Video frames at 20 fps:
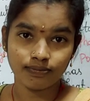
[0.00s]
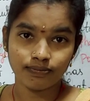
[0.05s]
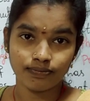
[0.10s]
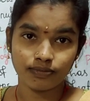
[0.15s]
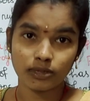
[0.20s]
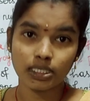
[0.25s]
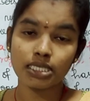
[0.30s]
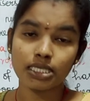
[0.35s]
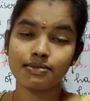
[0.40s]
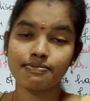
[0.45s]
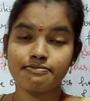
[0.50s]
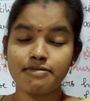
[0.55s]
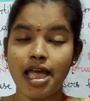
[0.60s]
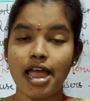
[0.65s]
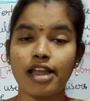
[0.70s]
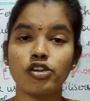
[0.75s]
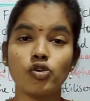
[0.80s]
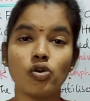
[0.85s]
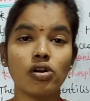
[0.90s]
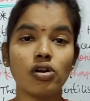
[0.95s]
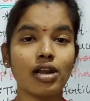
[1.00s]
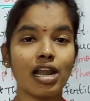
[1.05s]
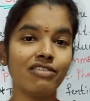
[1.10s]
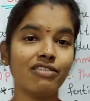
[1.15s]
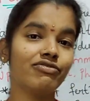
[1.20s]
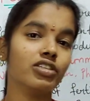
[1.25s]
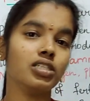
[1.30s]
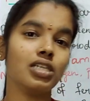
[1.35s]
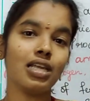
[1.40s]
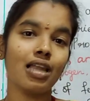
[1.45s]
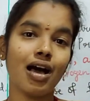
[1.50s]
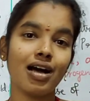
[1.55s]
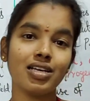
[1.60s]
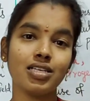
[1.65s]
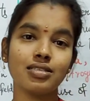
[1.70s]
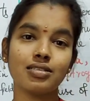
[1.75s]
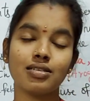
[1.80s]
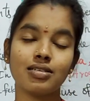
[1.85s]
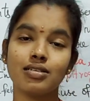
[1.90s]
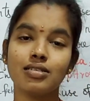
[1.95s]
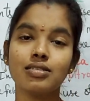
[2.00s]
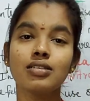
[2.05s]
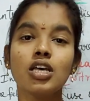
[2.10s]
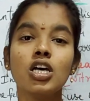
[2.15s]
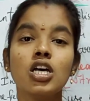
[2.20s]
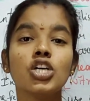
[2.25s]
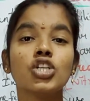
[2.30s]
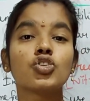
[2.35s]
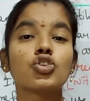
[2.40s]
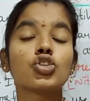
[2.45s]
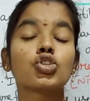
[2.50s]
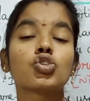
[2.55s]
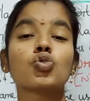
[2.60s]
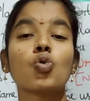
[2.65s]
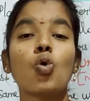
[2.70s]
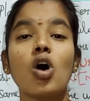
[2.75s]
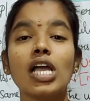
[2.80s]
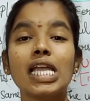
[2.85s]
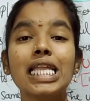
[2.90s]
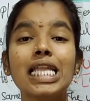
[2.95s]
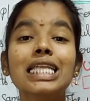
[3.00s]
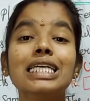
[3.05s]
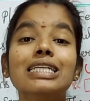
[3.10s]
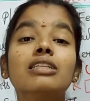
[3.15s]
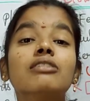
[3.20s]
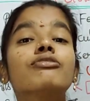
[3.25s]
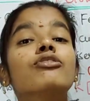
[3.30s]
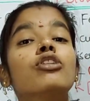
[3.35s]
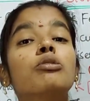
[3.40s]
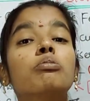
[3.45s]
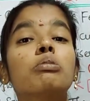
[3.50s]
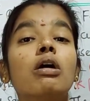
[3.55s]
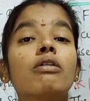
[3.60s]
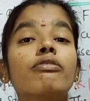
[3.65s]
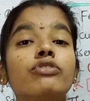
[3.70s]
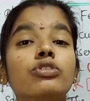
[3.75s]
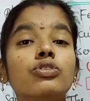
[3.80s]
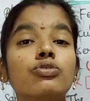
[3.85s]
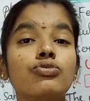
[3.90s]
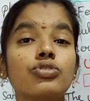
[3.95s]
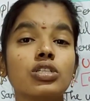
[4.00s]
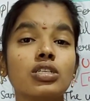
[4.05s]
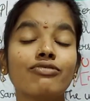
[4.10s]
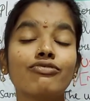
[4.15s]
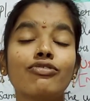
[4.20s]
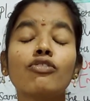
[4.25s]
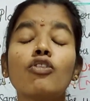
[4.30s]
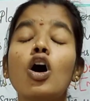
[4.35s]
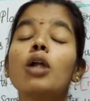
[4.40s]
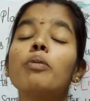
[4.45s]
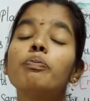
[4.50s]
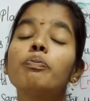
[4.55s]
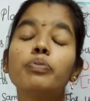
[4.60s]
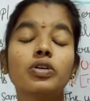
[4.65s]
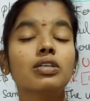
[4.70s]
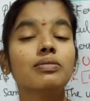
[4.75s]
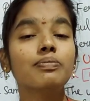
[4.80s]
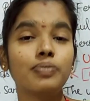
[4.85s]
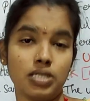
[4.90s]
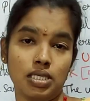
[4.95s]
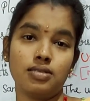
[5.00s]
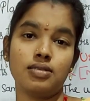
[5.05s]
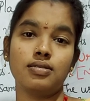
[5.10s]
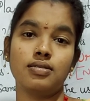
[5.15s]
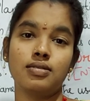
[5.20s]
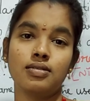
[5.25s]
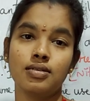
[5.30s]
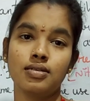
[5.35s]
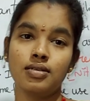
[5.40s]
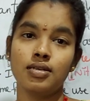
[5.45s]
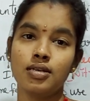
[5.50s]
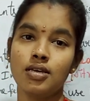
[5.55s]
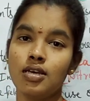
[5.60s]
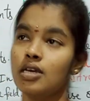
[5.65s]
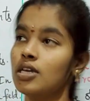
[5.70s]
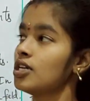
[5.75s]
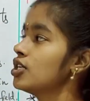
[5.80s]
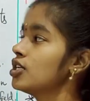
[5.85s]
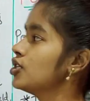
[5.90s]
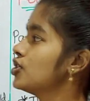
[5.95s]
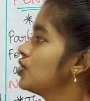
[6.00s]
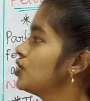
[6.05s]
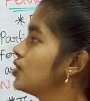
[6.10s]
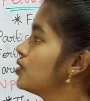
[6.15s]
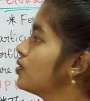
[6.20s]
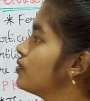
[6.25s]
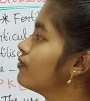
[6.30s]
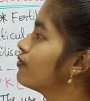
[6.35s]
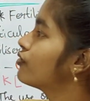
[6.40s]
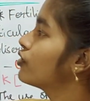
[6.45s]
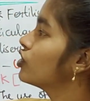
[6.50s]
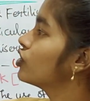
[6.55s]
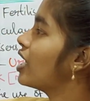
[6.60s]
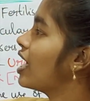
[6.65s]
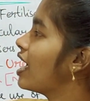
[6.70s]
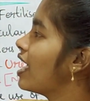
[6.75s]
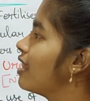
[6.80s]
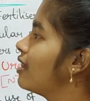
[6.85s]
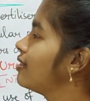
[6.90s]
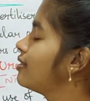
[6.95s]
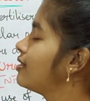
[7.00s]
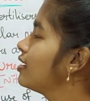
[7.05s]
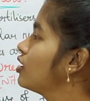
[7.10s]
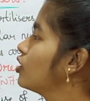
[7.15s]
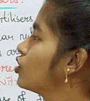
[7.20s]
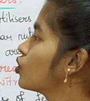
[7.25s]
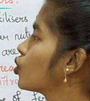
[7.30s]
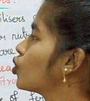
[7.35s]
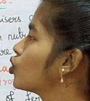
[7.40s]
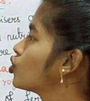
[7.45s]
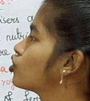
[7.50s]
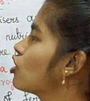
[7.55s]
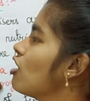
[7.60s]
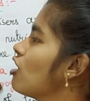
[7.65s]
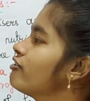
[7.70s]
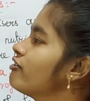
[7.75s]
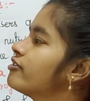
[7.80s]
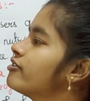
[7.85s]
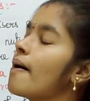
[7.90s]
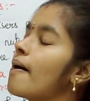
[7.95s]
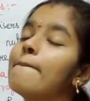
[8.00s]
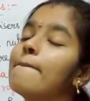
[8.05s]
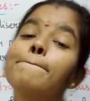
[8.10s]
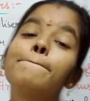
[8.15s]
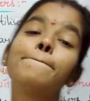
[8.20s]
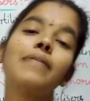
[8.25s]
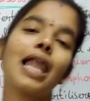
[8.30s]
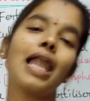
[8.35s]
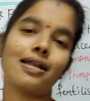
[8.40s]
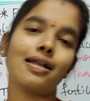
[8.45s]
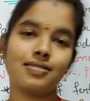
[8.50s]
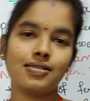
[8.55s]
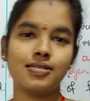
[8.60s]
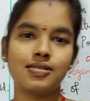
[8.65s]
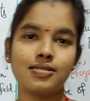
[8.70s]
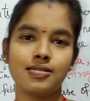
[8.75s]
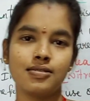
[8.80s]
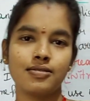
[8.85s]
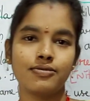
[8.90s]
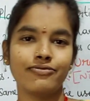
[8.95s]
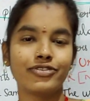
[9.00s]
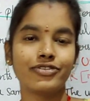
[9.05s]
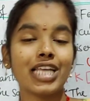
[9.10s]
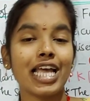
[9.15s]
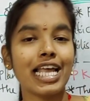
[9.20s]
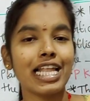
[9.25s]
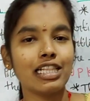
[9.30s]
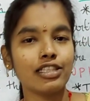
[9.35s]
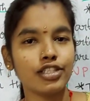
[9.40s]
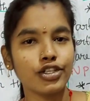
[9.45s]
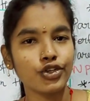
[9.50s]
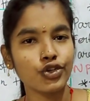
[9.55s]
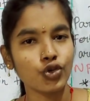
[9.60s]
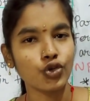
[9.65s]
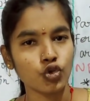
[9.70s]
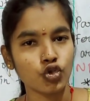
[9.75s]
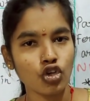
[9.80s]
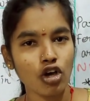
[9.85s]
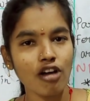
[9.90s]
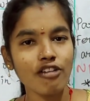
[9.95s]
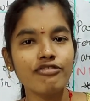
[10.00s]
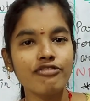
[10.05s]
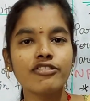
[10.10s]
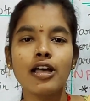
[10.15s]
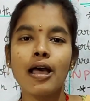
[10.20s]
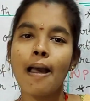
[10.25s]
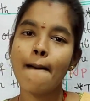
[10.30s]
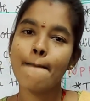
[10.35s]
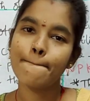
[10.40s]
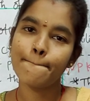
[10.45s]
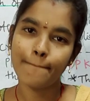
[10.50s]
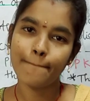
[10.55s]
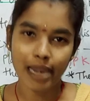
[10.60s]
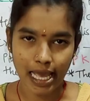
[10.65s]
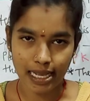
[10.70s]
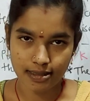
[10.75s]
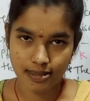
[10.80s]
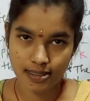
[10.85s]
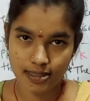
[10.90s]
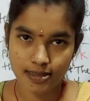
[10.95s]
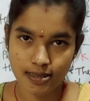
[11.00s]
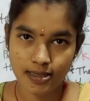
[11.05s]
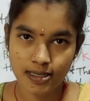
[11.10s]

this manure and fertilizers to the soil in the form of nutrient? For what purpose? For the healthy growth of plants. For the healthy growth of plants.